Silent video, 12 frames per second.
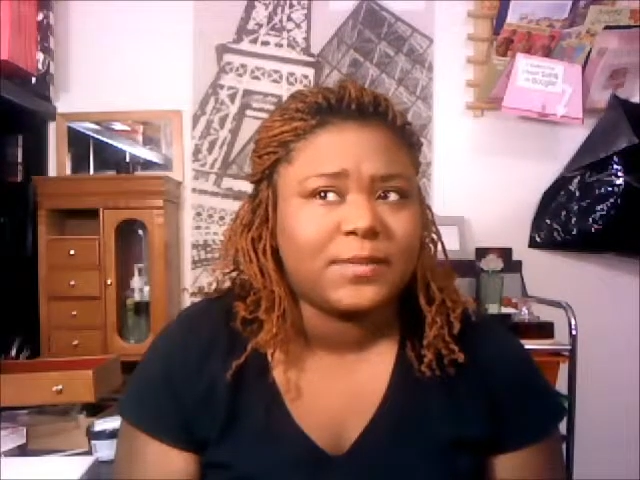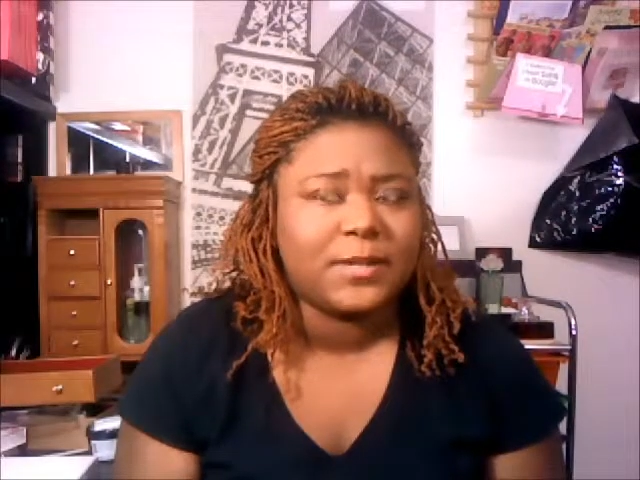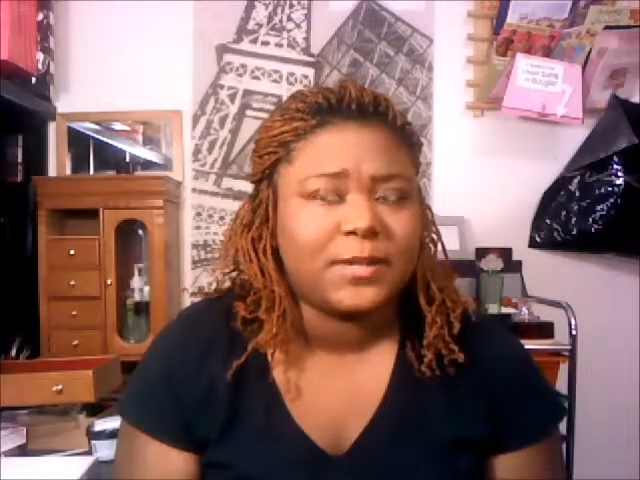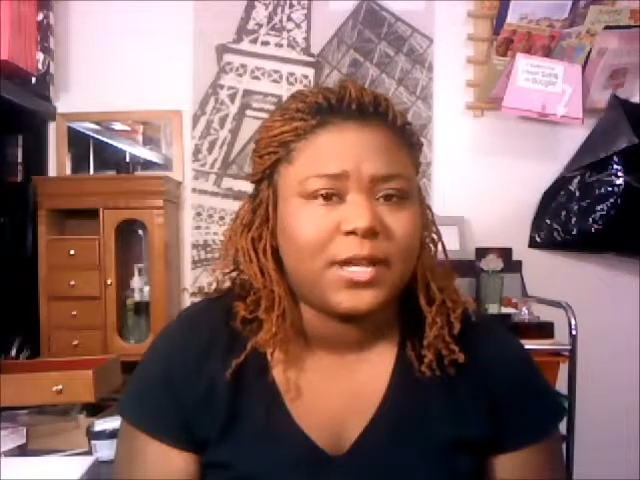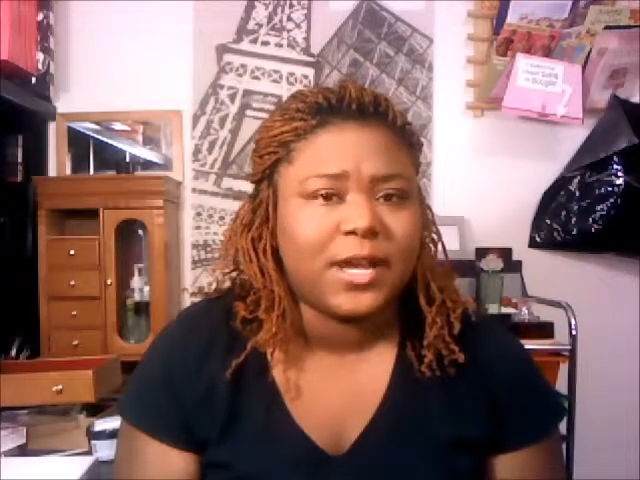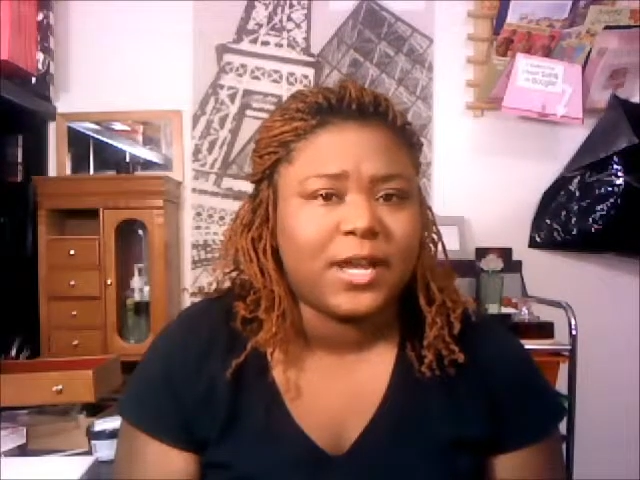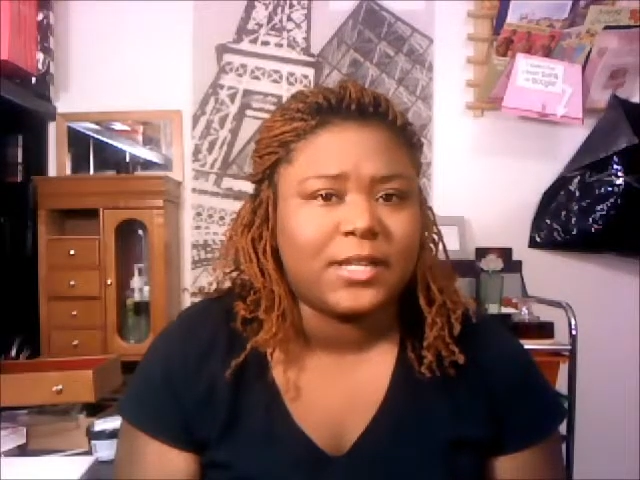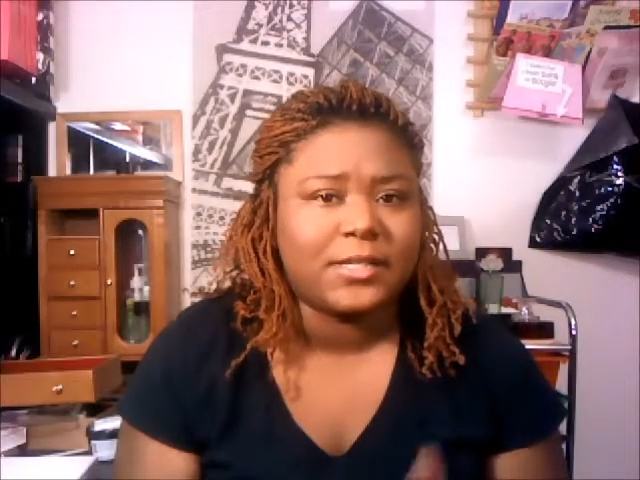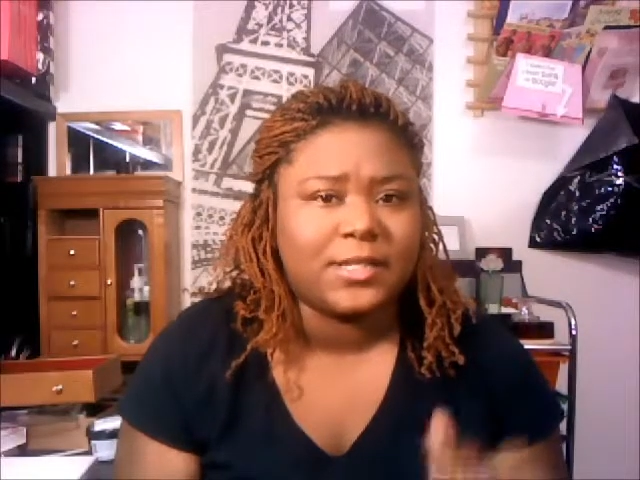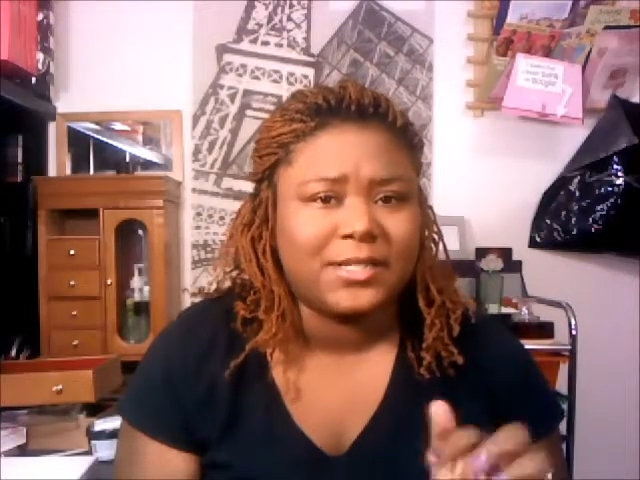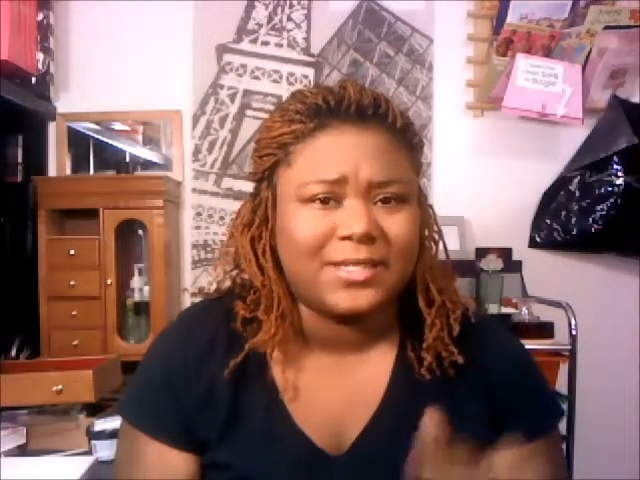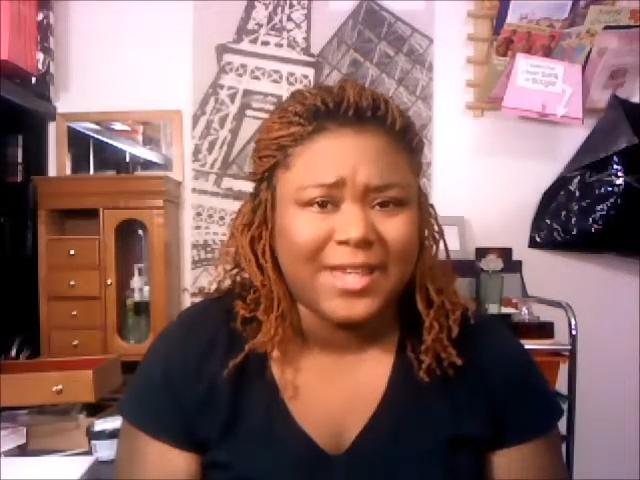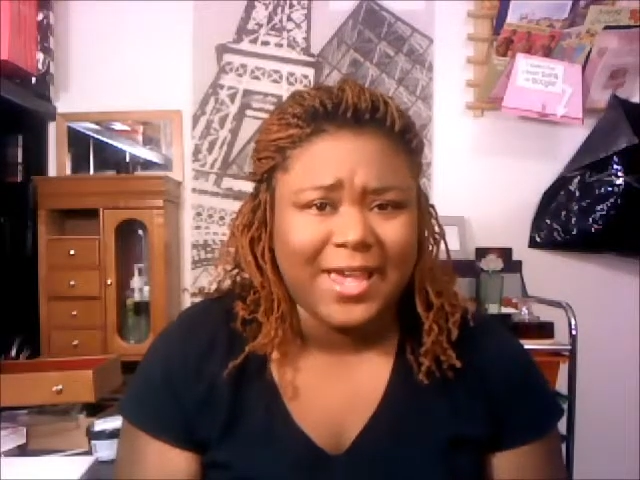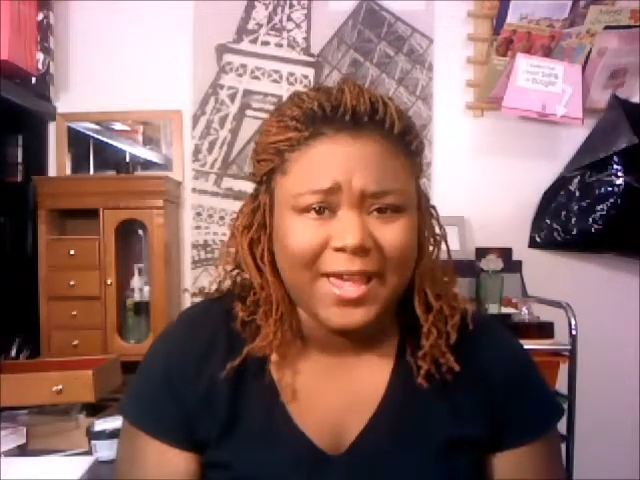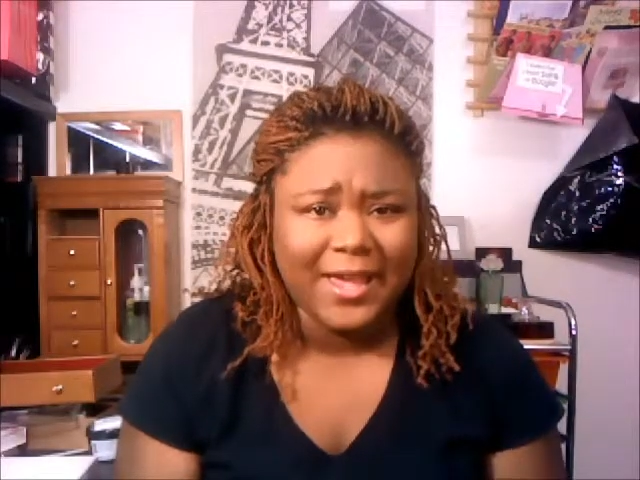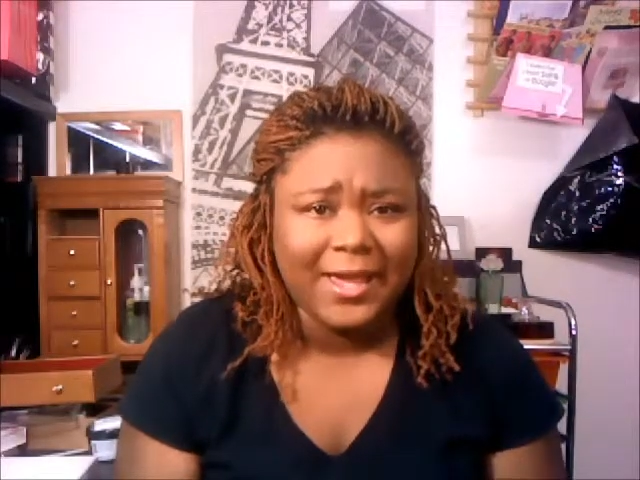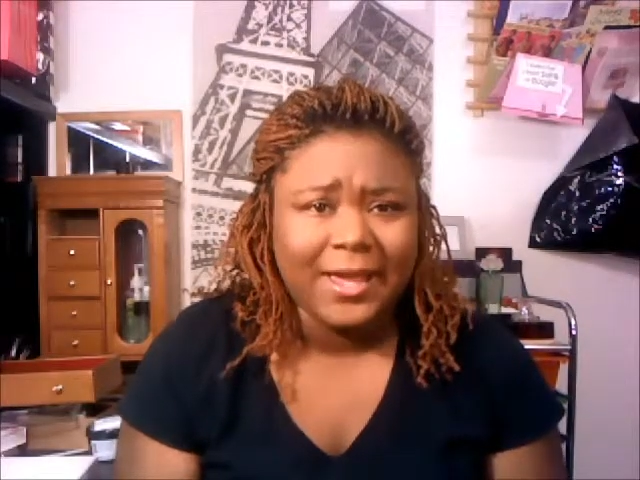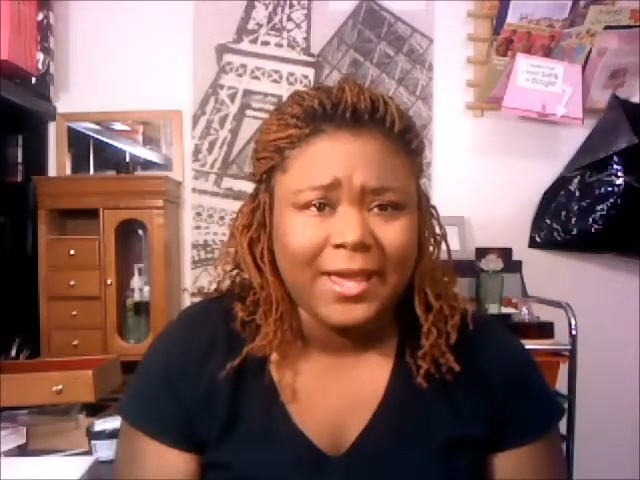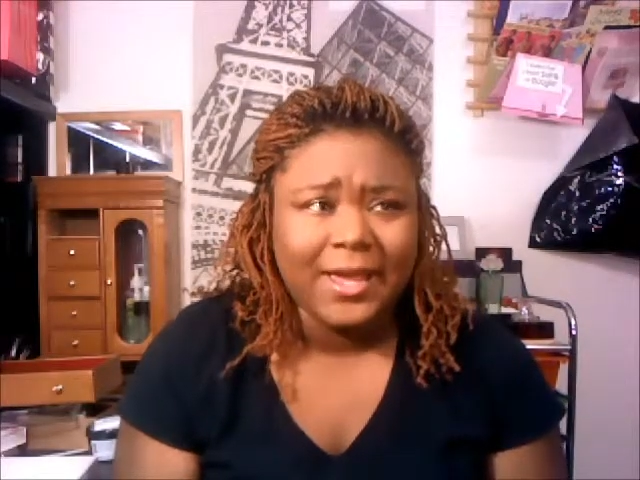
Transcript: but I got it today